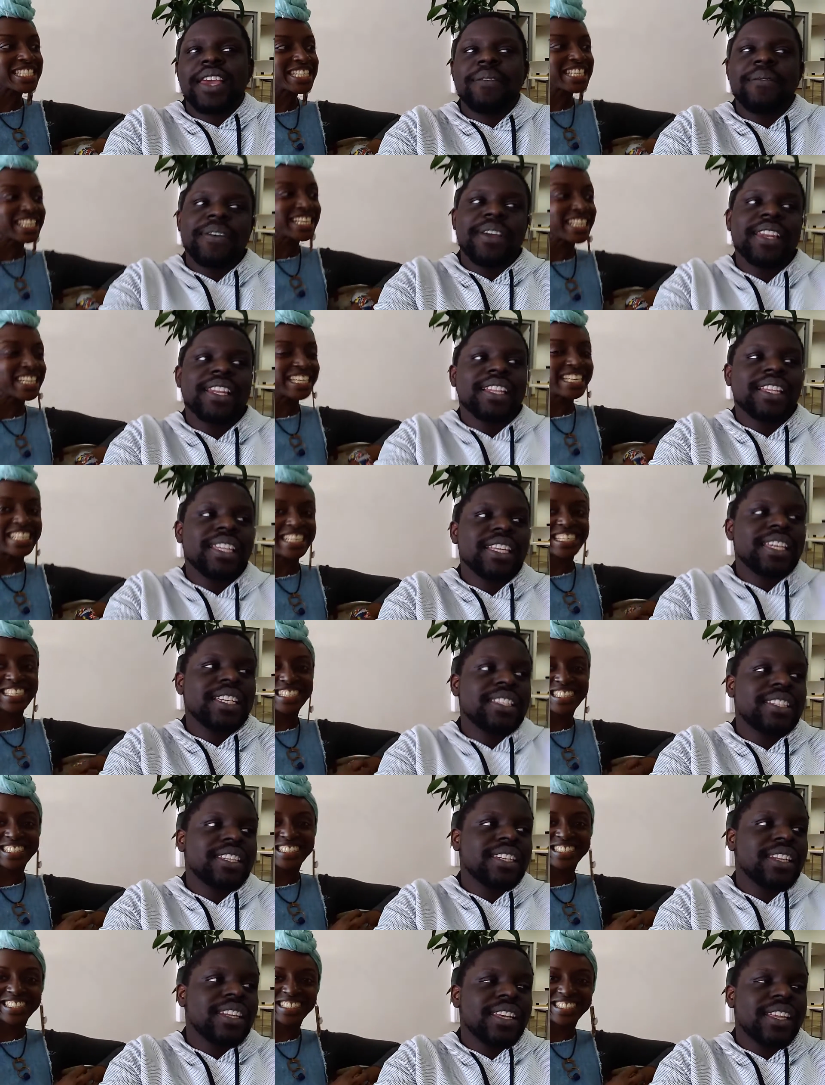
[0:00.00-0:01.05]
Speaker 1: if it leads
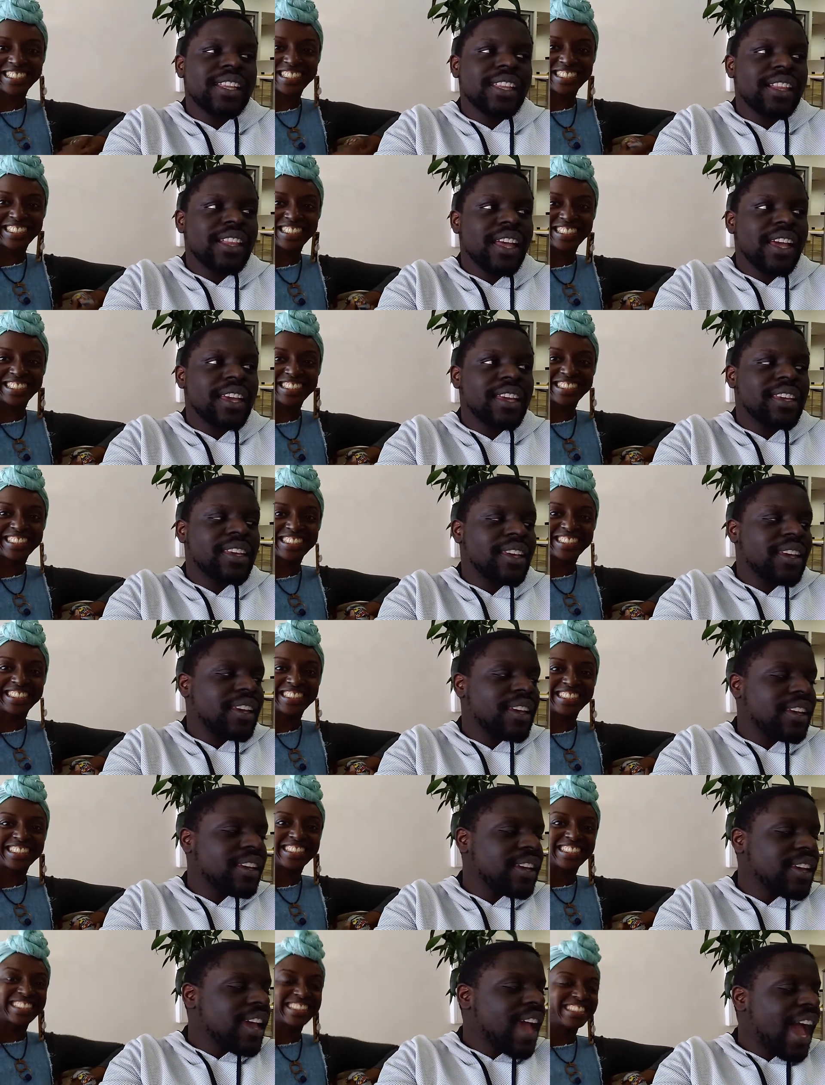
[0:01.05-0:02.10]
into like
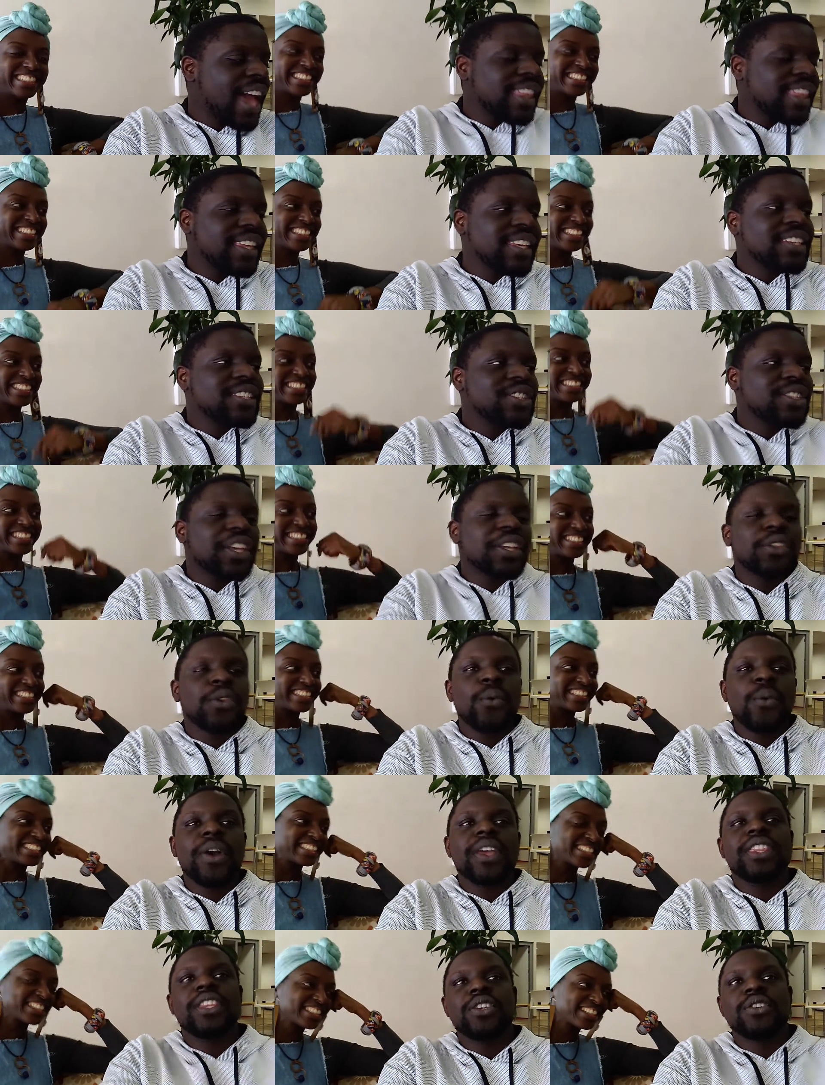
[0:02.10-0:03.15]
uh, I think it's like the
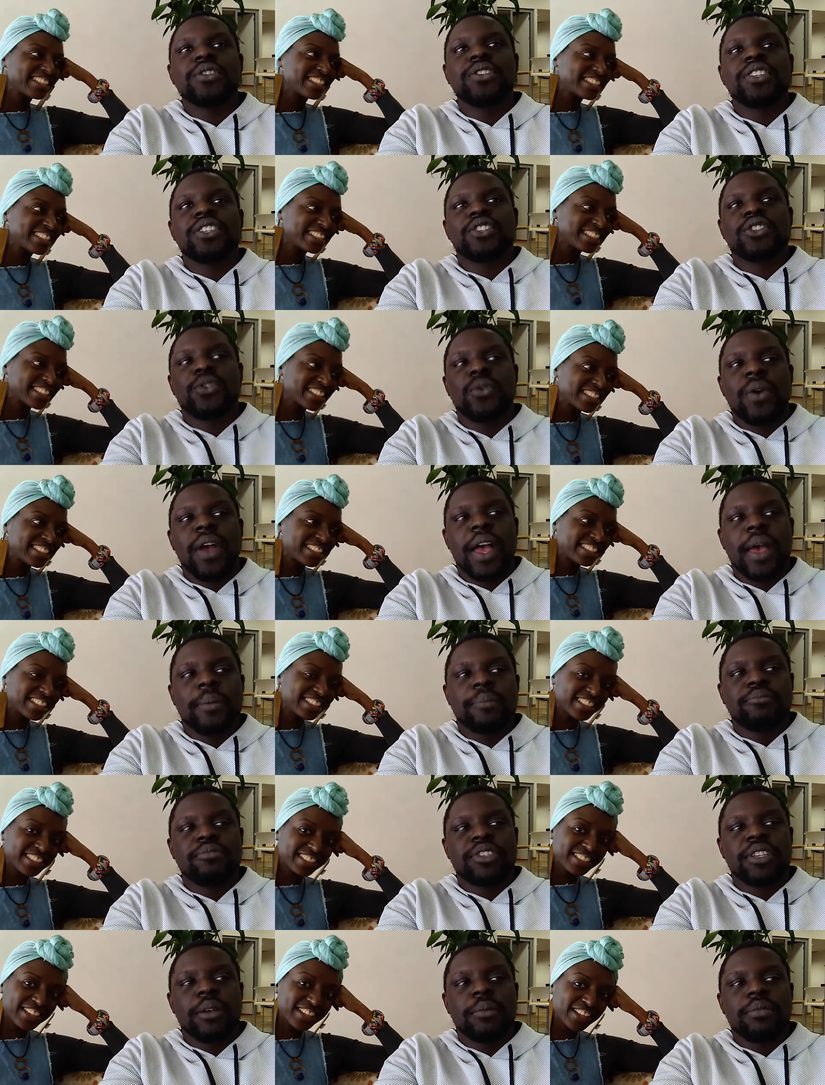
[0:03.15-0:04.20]
way that you describe
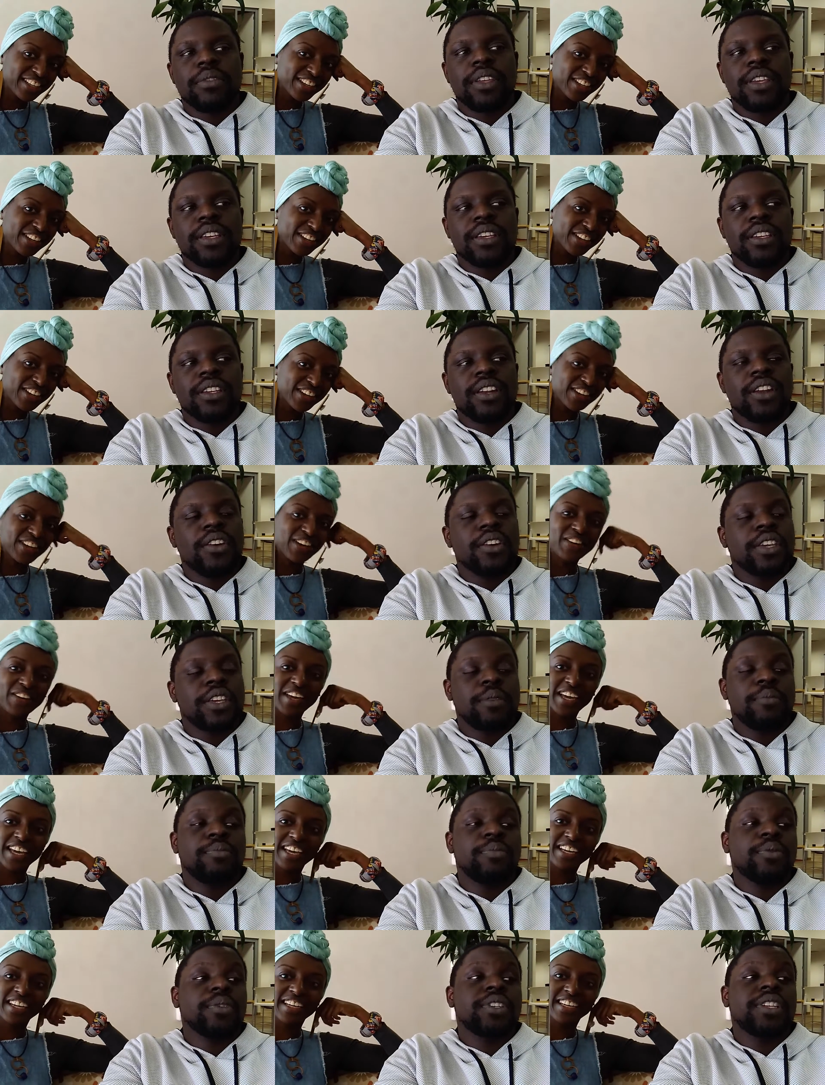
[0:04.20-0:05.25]
something. You know, okay.
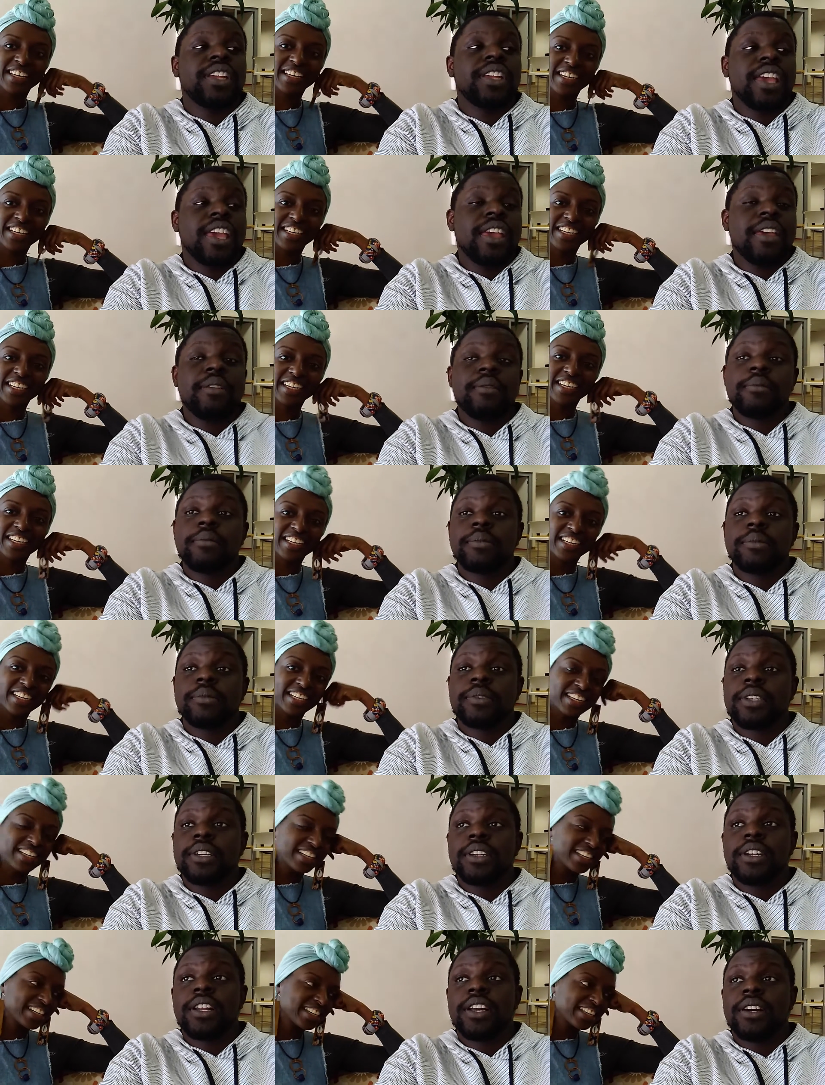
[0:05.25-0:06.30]
he to him,
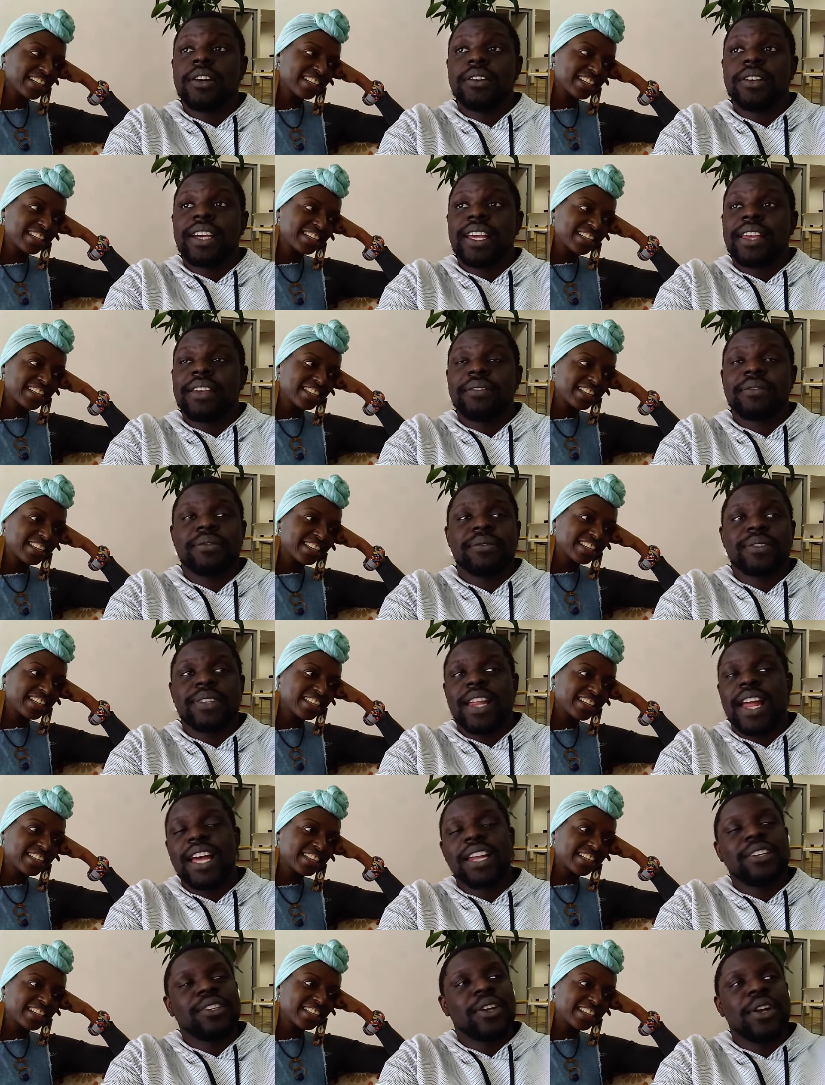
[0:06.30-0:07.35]
you know, if
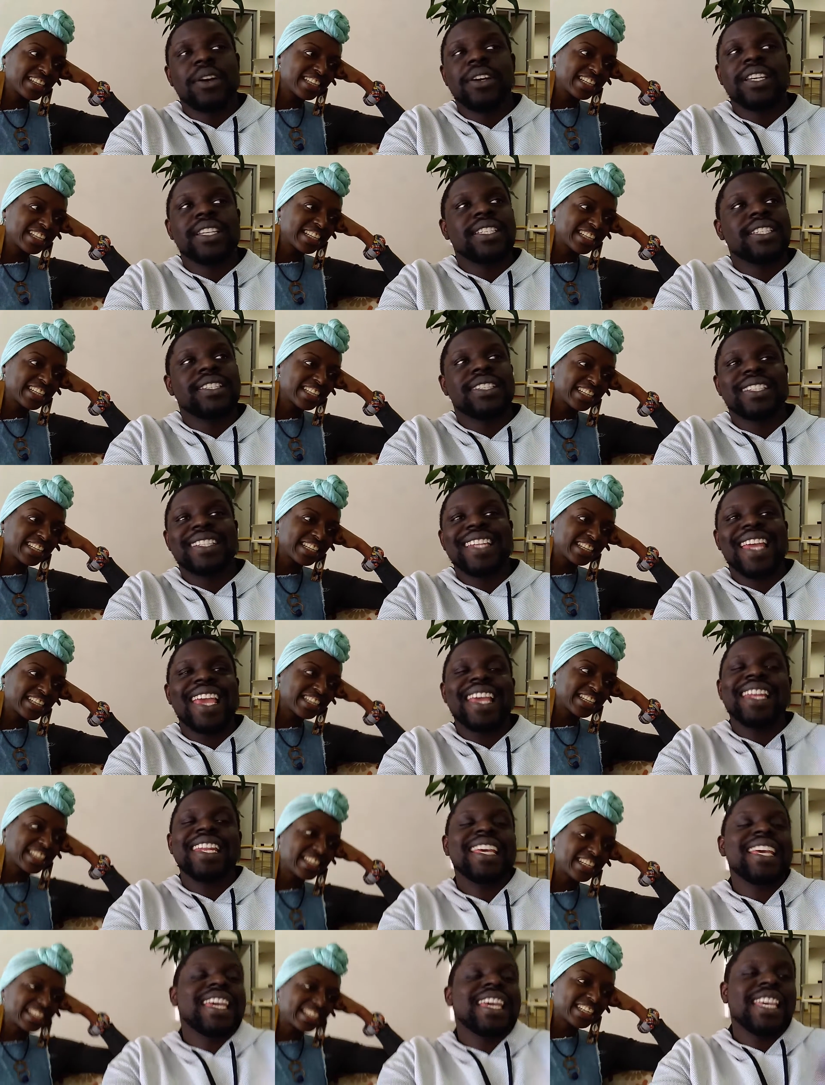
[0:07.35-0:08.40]
I don't know his
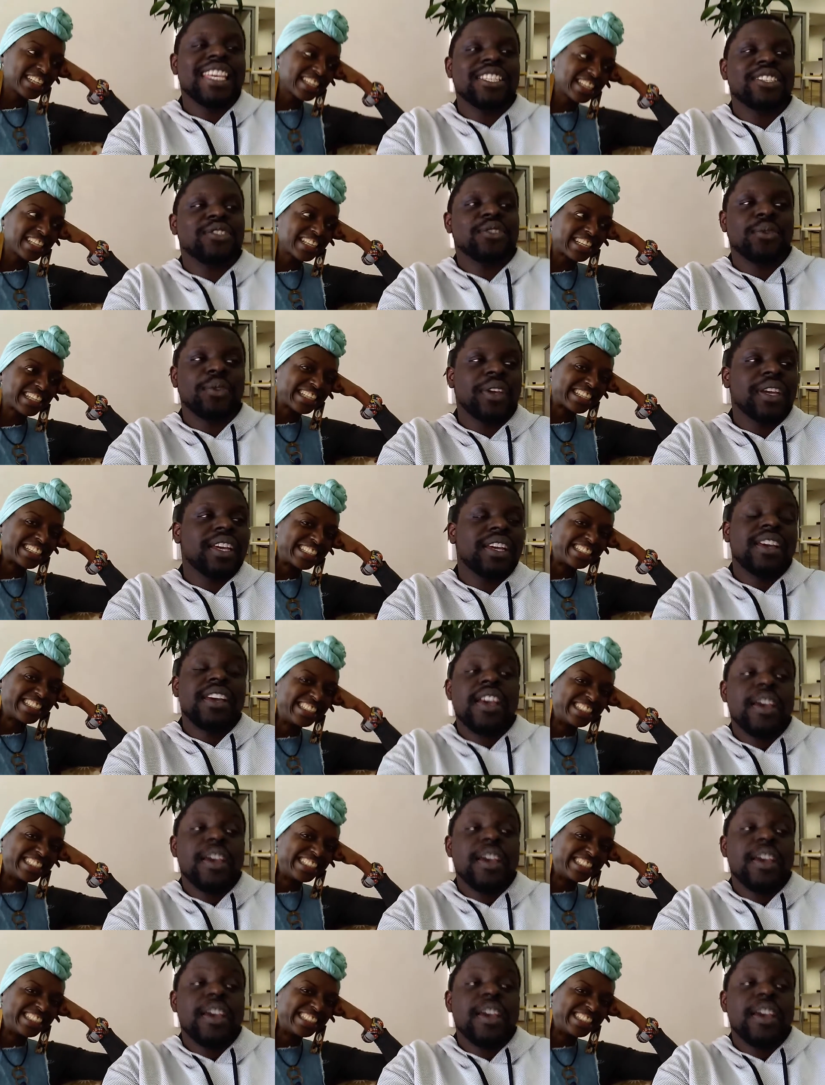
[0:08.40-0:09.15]
dating history,